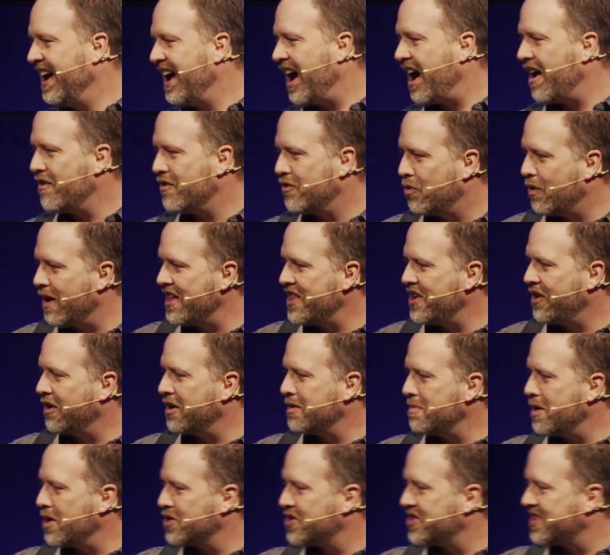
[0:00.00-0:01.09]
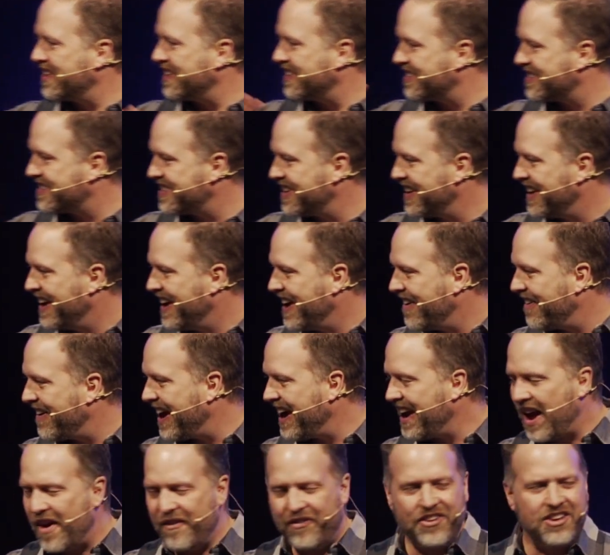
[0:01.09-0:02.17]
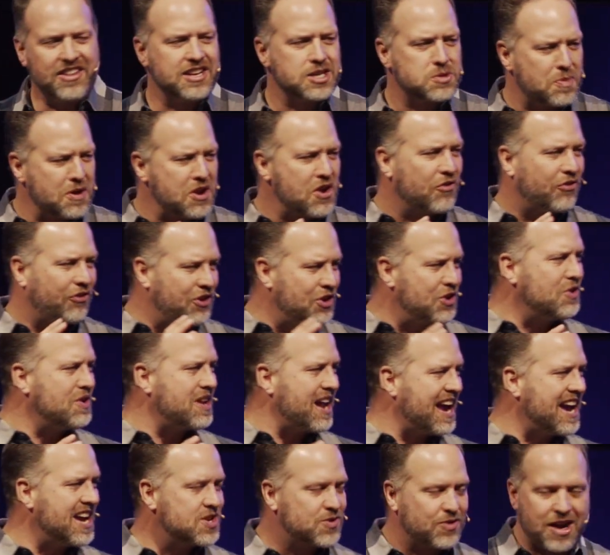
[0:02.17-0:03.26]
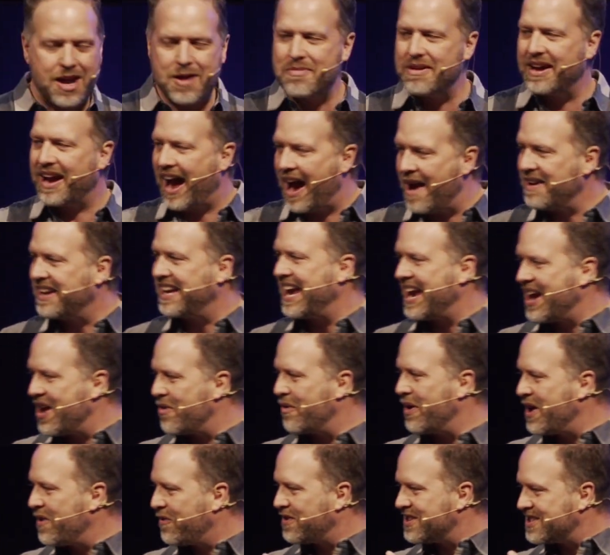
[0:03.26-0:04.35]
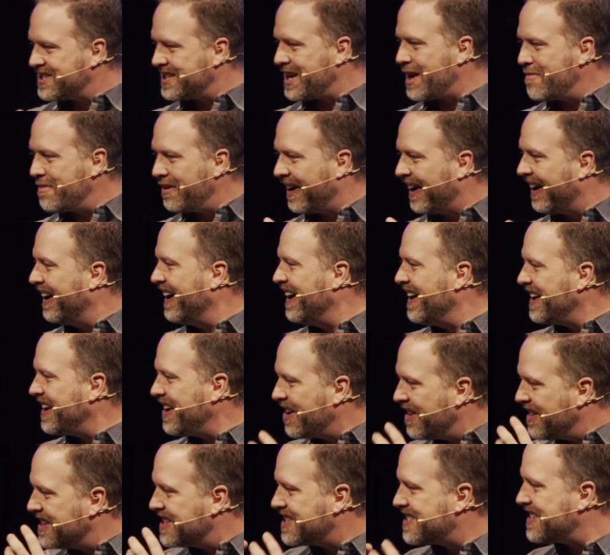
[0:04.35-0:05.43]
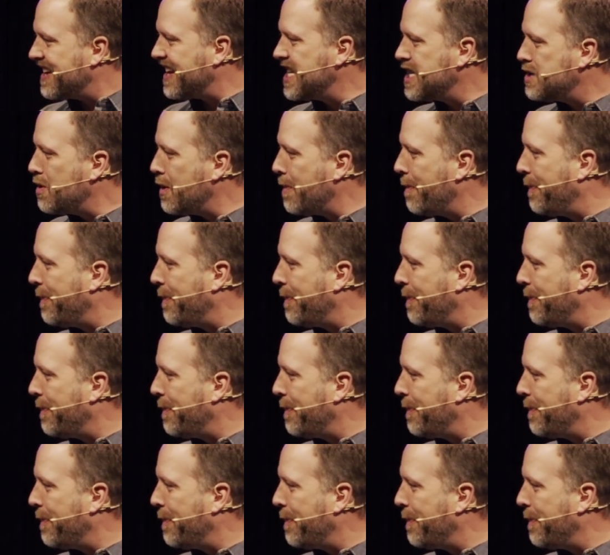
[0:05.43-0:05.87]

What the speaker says: of weather emotions, right? I feel there's been a few days where I'm like, I can't wait for summer. You know, the sun's been